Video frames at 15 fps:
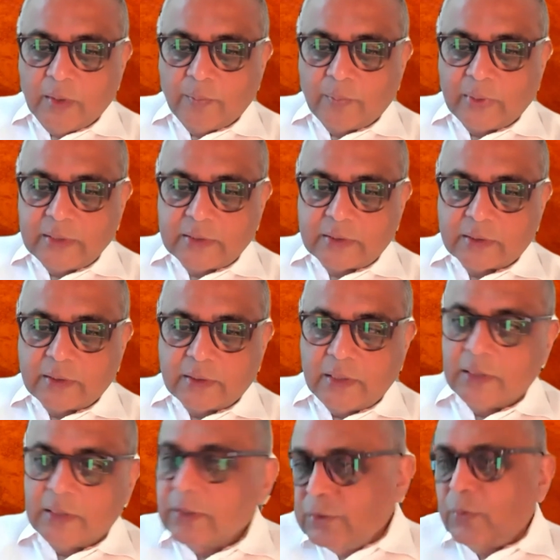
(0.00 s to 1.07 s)
but
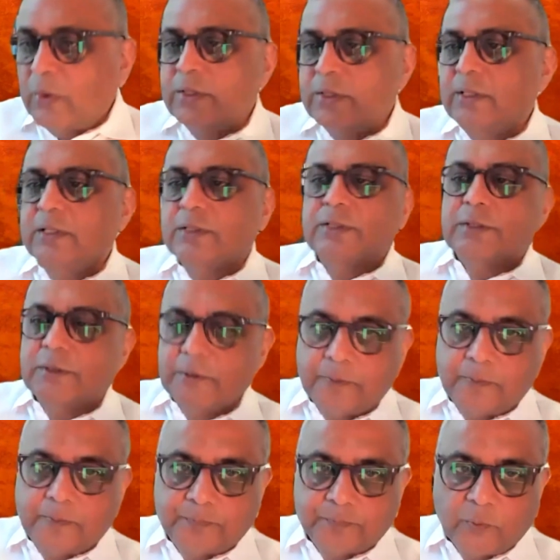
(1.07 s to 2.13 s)
it is what it is.
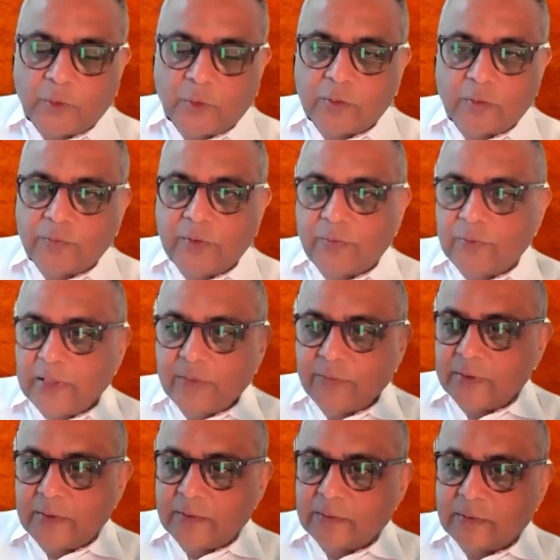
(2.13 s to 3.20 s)
You know, we will
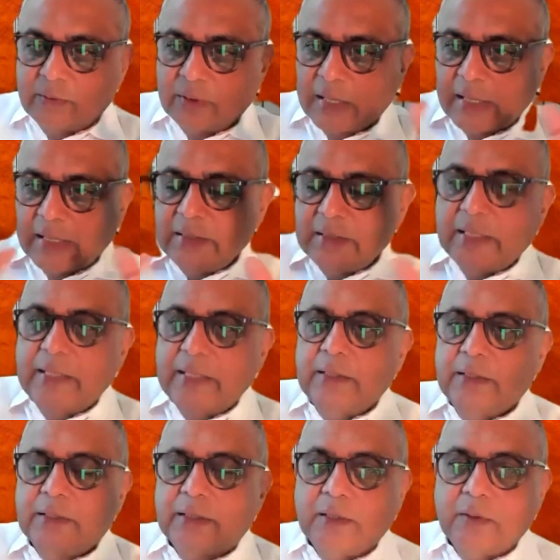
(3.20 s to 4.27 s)
never hide
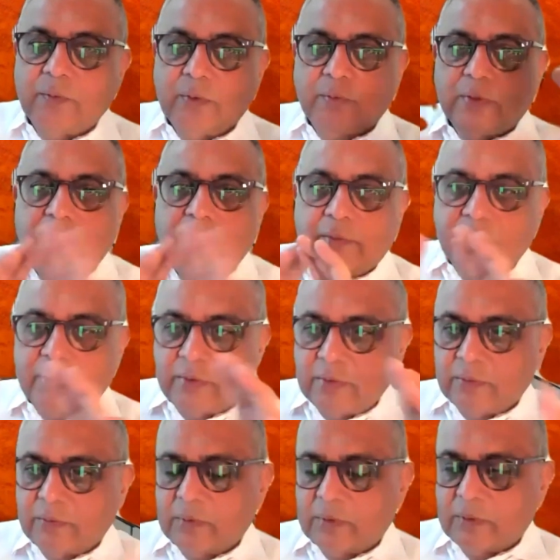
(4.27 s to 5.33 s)
anything. We will never
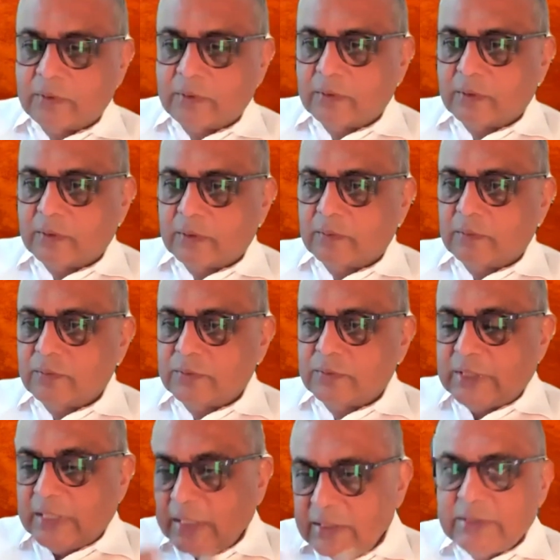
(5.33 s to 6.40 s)

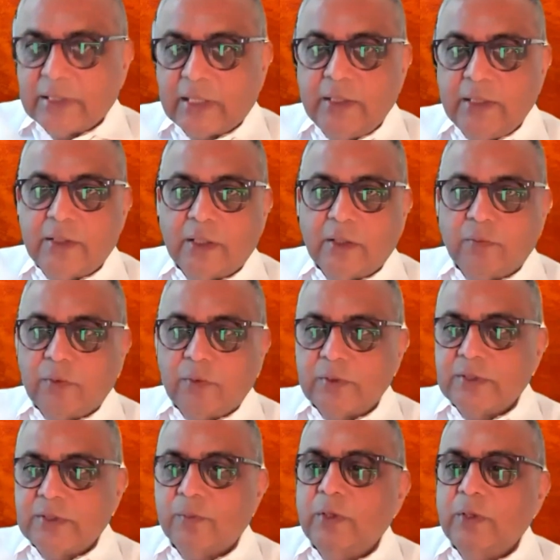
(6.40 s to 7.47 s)
change anything. We will
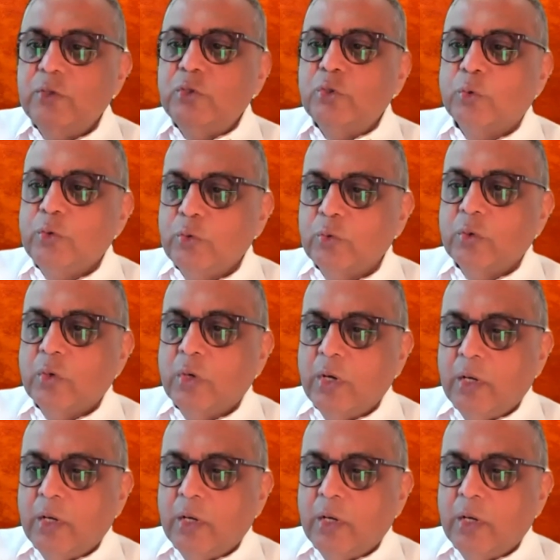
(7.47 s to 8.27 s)
simply show you